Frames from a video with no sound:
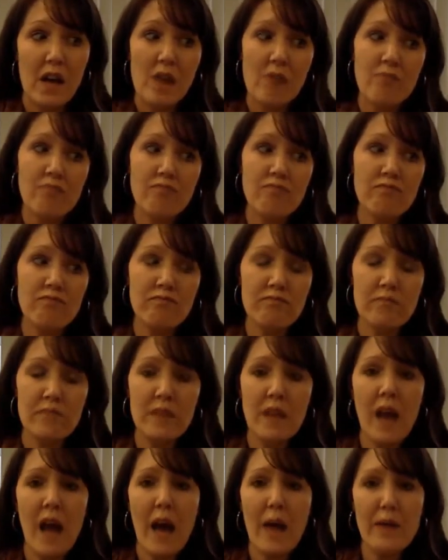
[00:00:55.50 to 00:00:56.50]

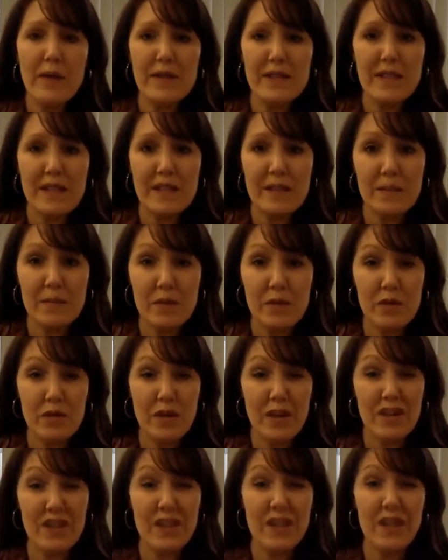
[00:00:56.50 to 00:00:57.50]
I would say some
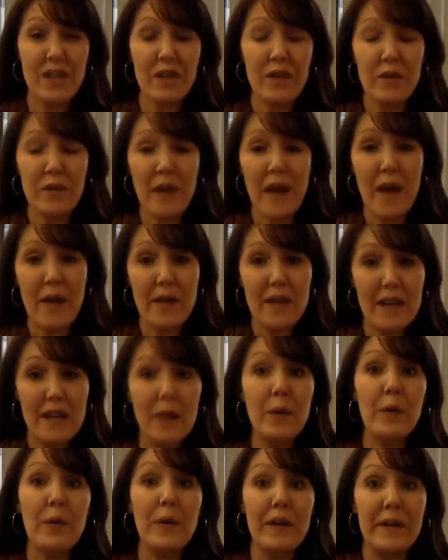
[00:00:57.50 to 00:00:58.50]
stretching around the
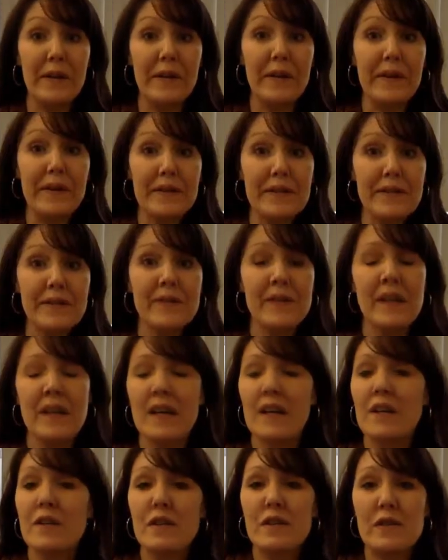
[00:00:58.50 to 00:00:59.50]
inquiry hooks.
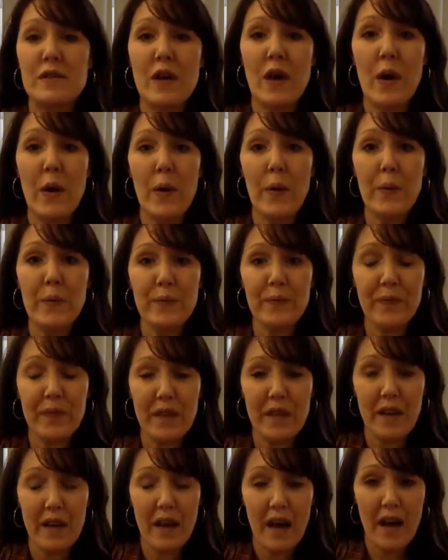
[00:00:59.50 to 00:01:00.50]
So
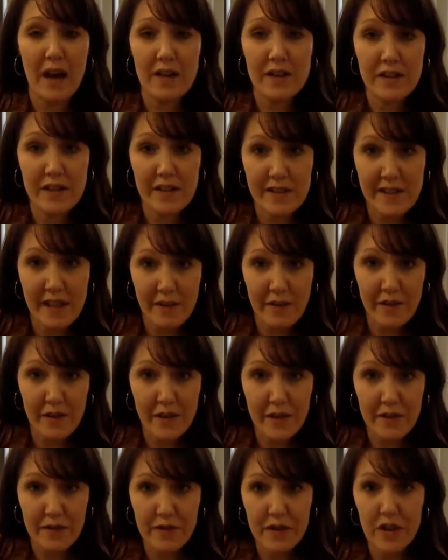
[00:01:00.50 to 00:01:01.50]
to several
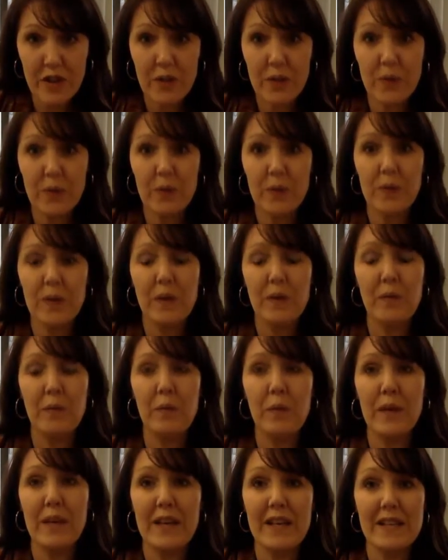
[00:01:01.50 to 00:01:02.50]
of you,
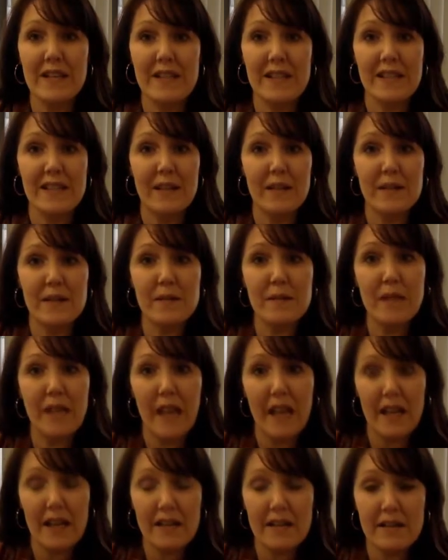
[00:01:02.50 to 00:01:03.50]
we sent out some
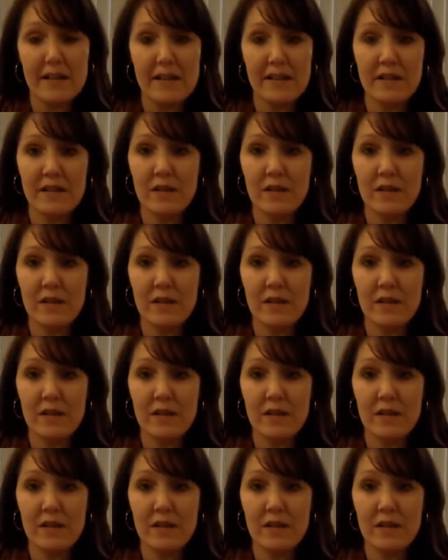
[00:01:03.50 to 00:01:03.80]
links